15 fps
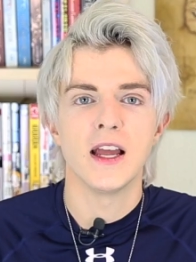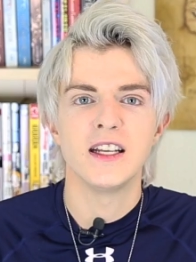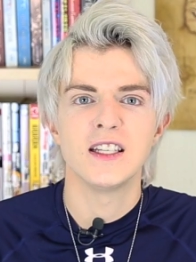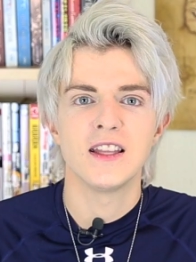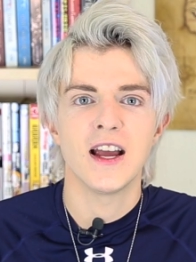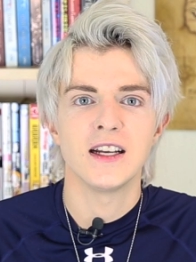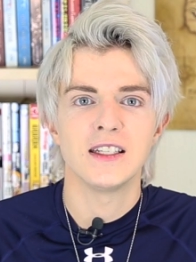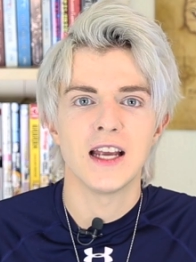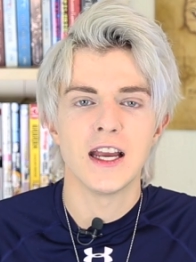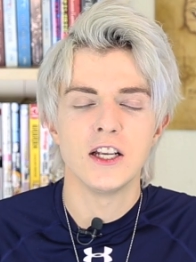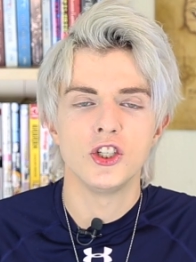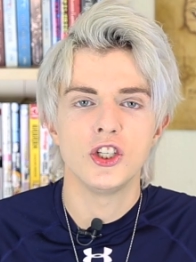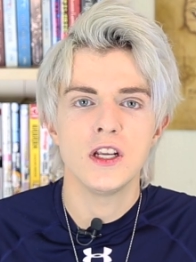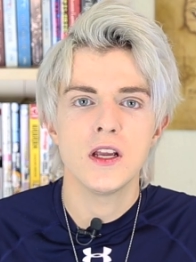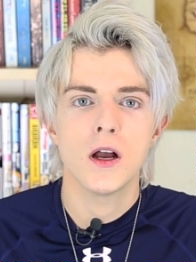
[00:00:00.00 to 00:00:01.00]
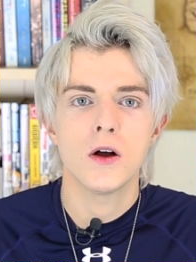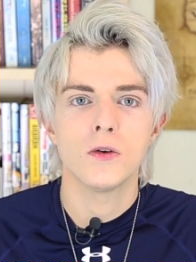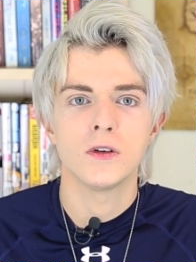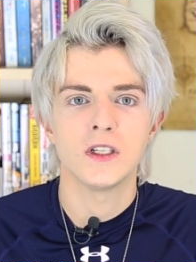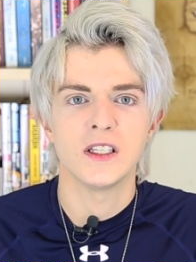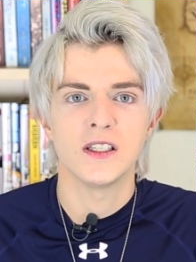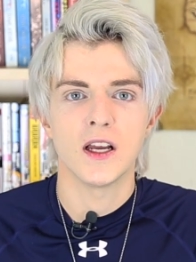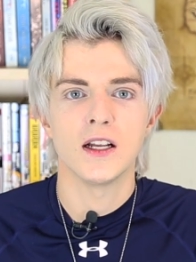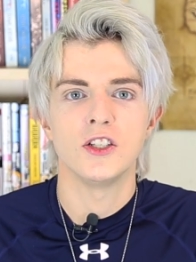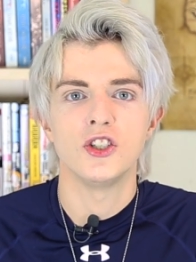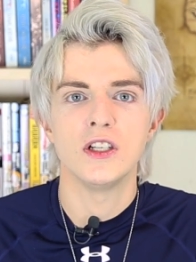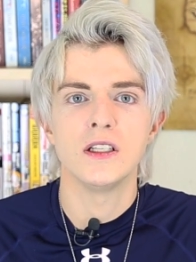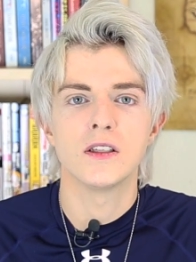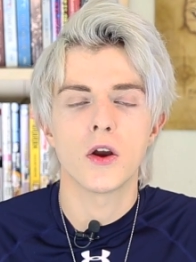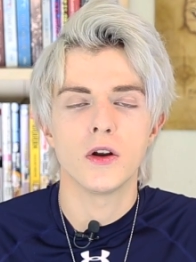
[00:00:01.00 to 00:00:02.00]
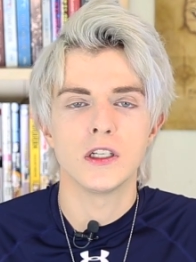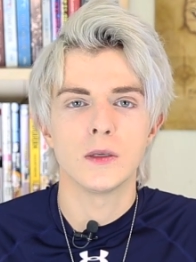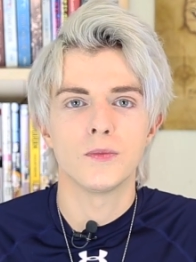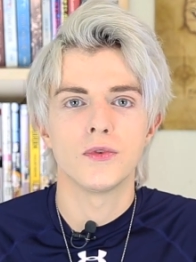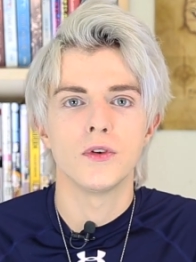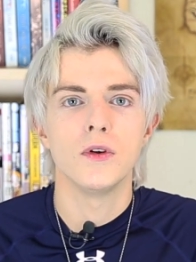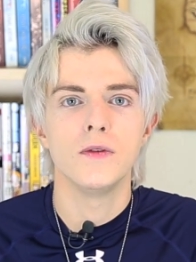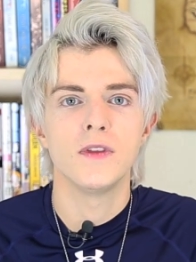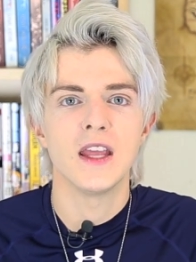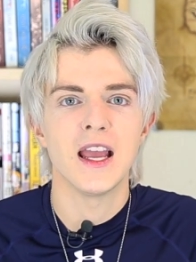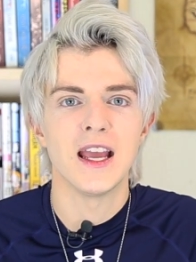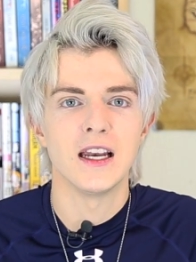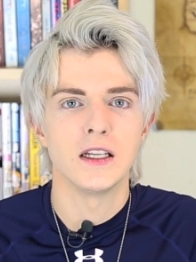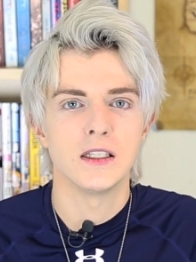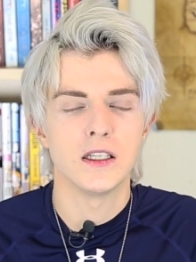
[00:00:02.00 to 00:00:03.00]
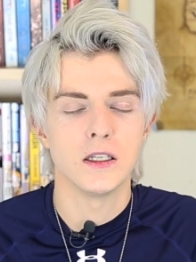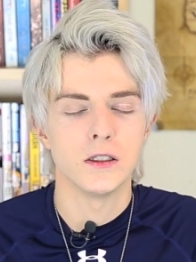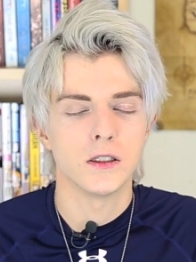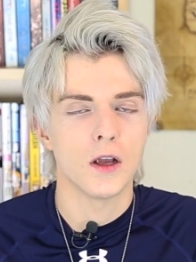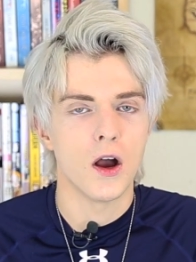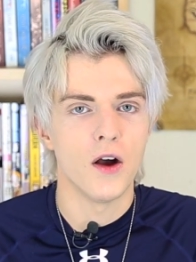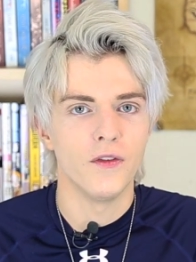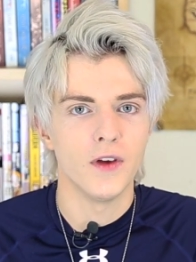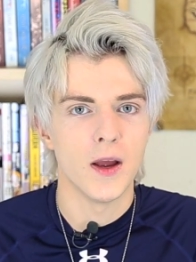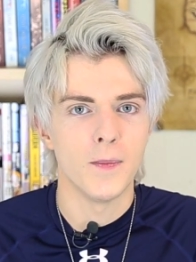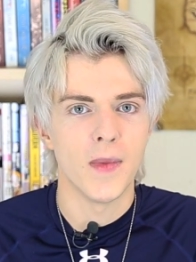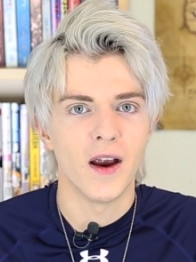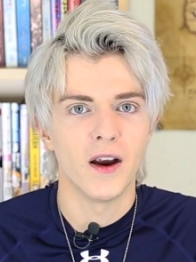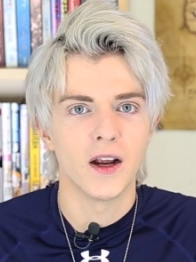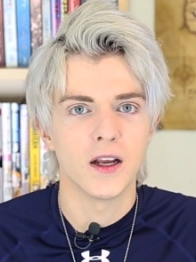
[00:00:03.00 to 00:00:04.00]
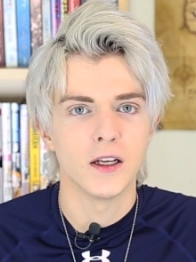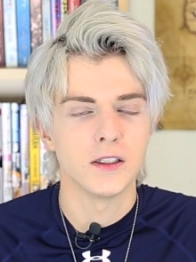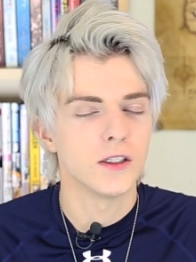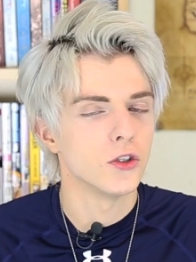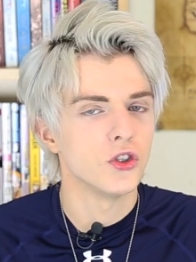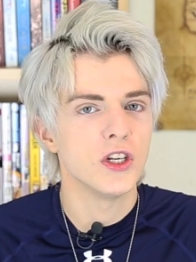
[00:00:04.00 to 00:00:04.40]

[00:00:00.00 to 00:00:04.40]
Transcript: Later that day, She-Hulk decides she's going to prove the innocence of America, so